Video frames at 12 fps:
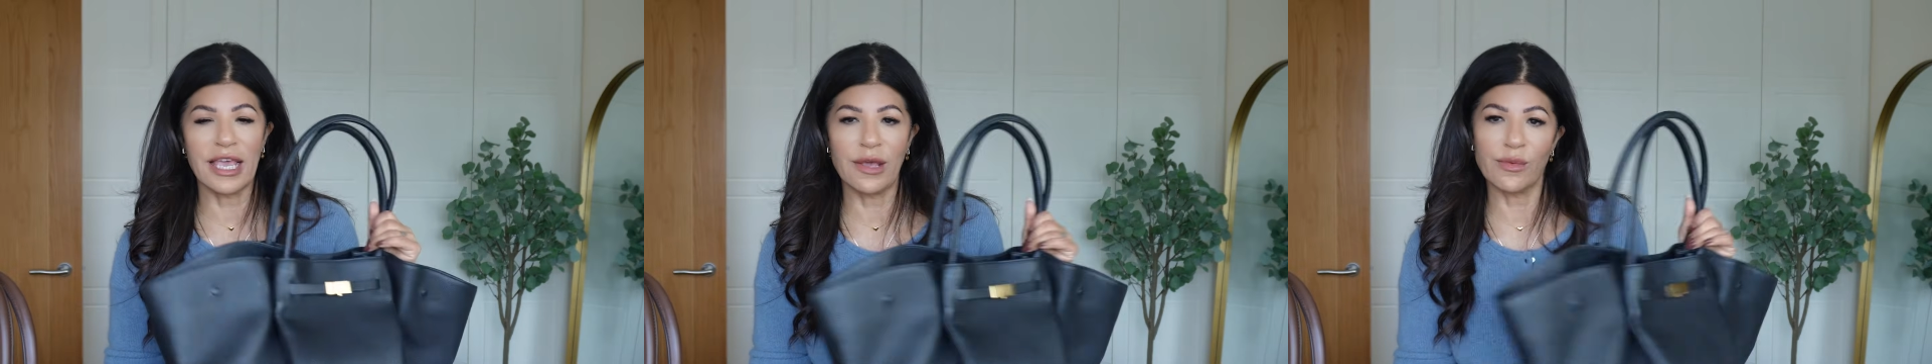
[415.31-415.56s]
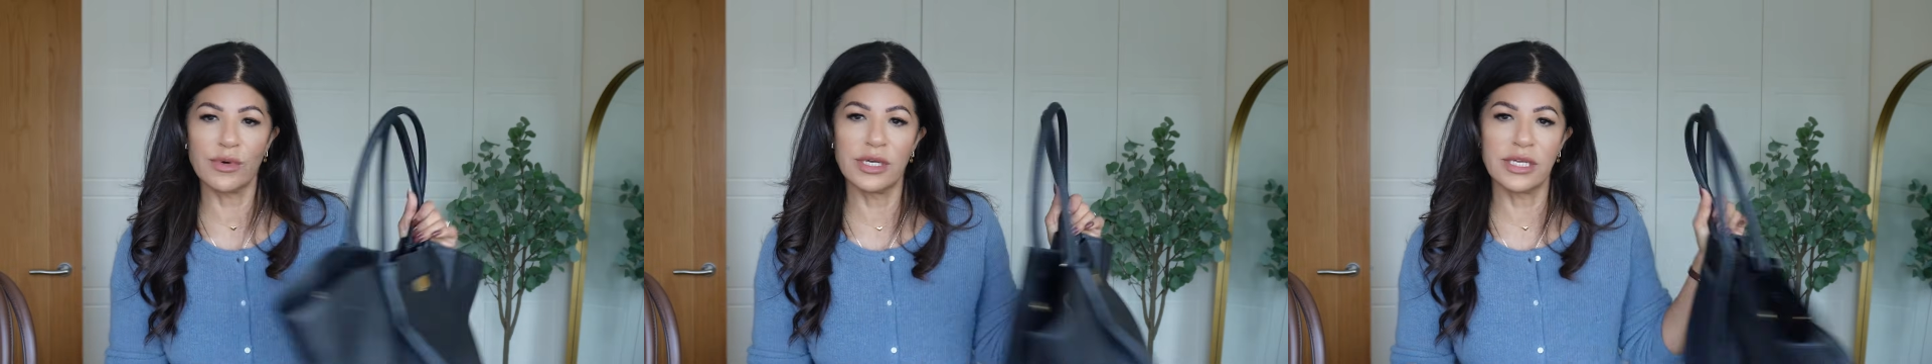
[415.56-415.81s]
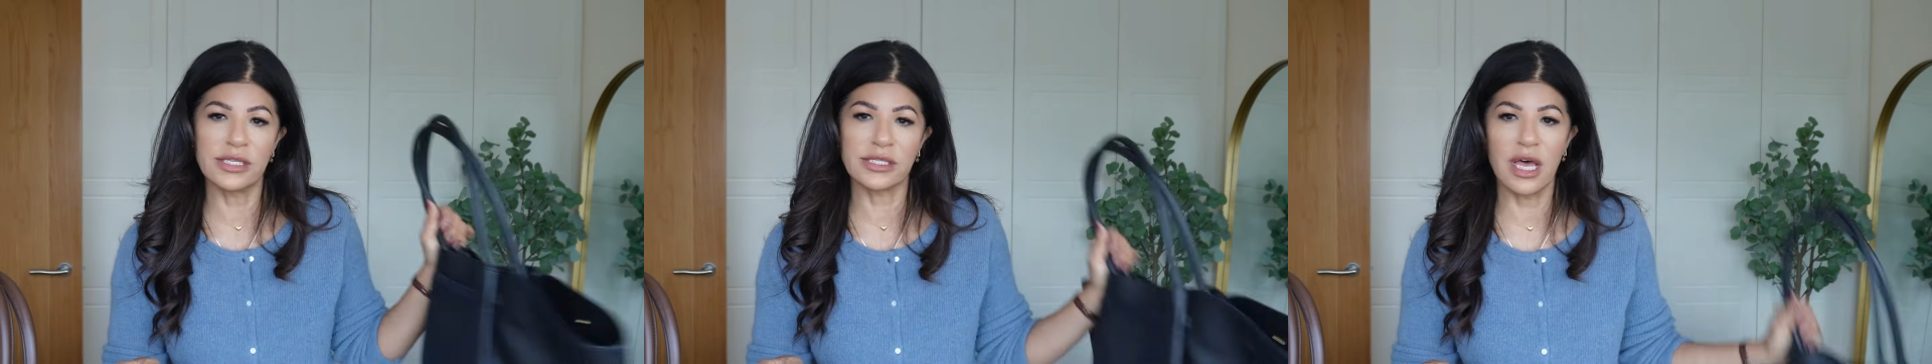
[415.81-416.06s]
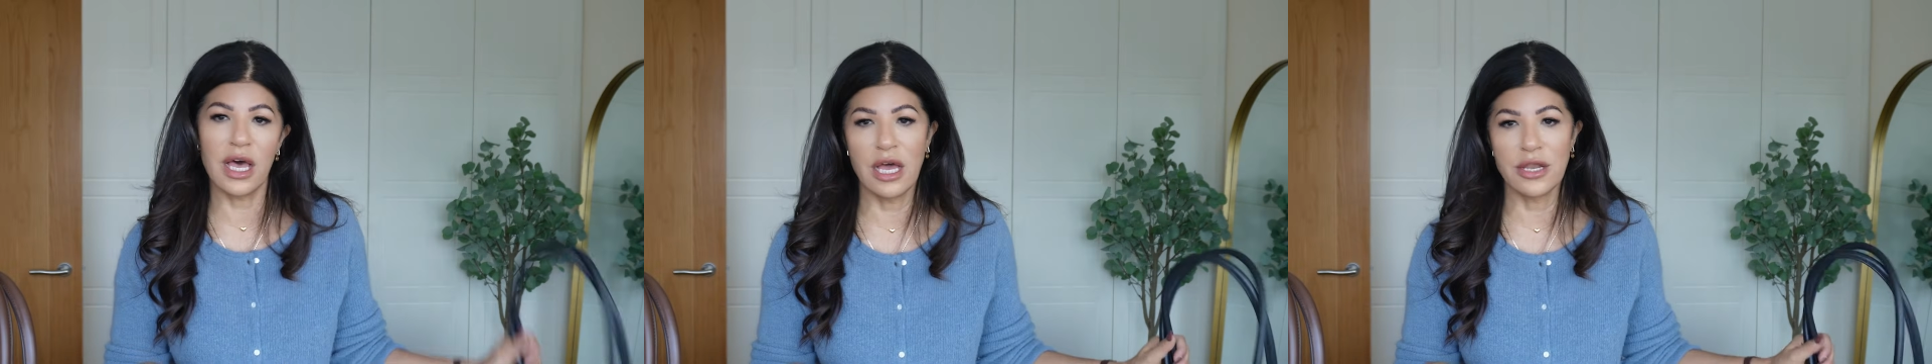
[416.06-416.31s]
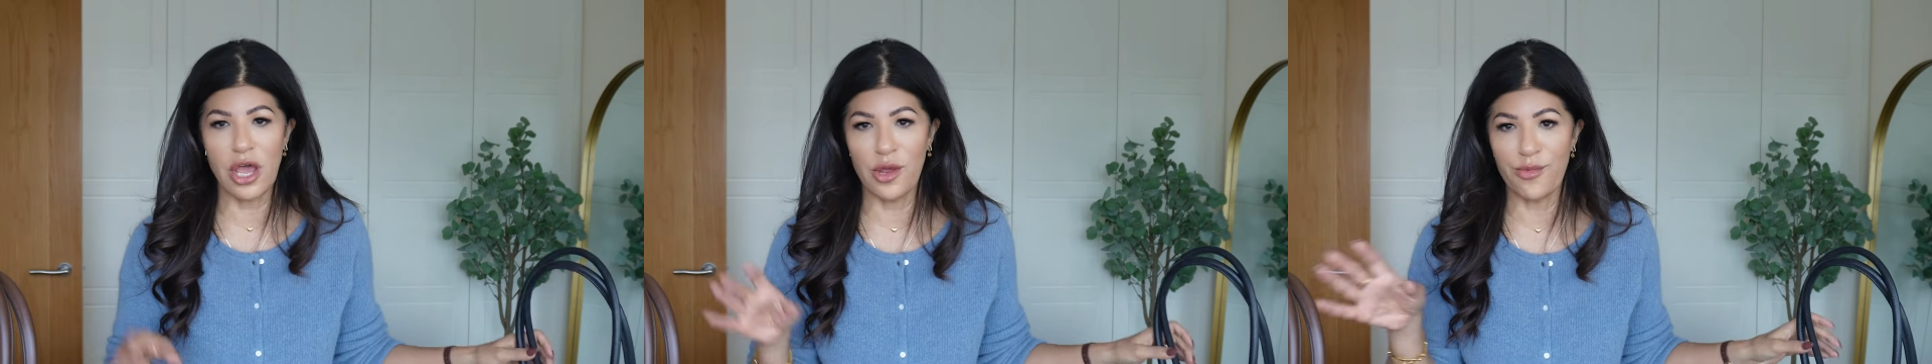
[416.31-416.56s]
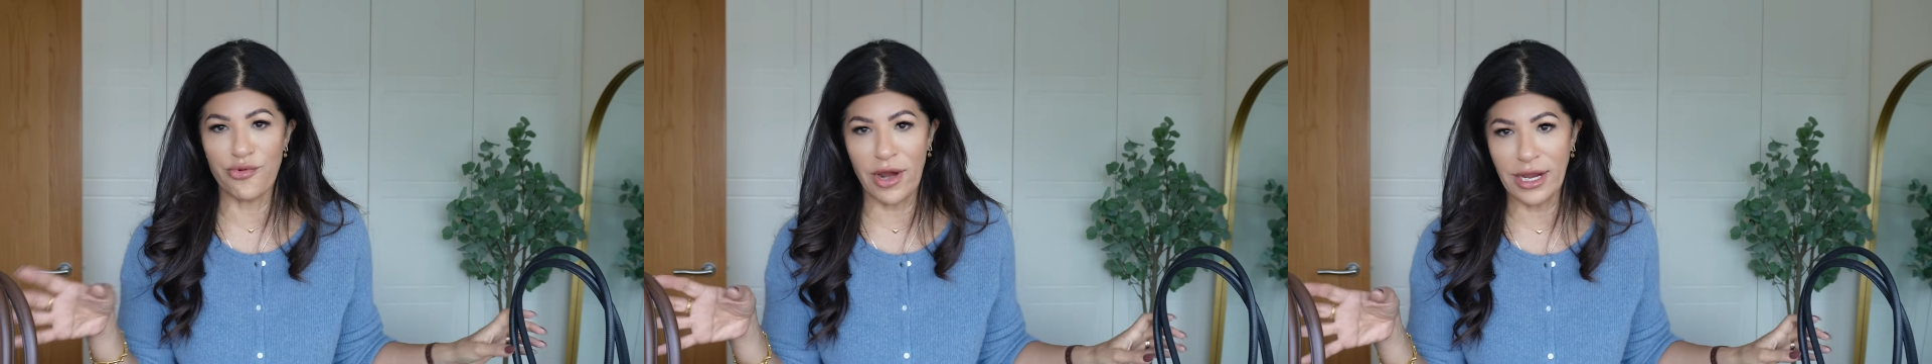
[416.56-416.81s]
it was a
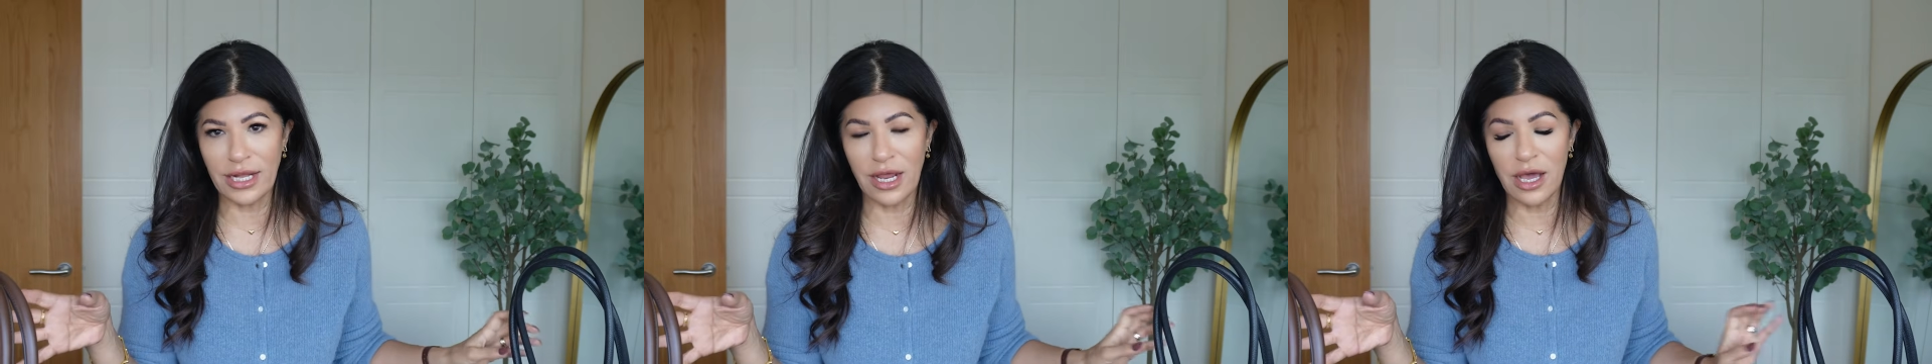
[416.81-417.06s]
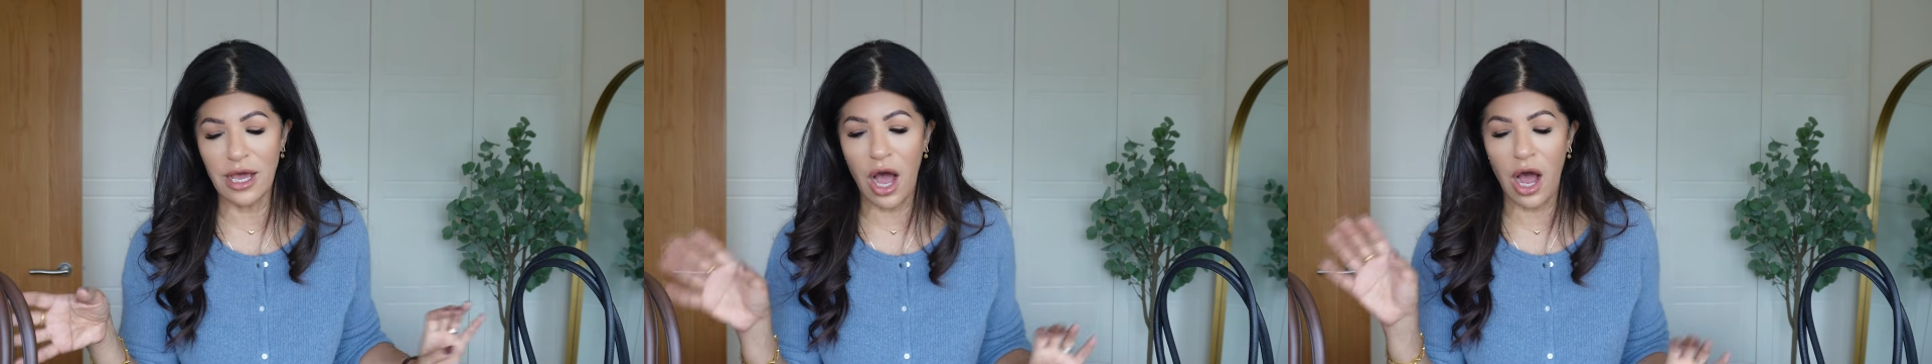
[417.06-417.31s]
no-brainer.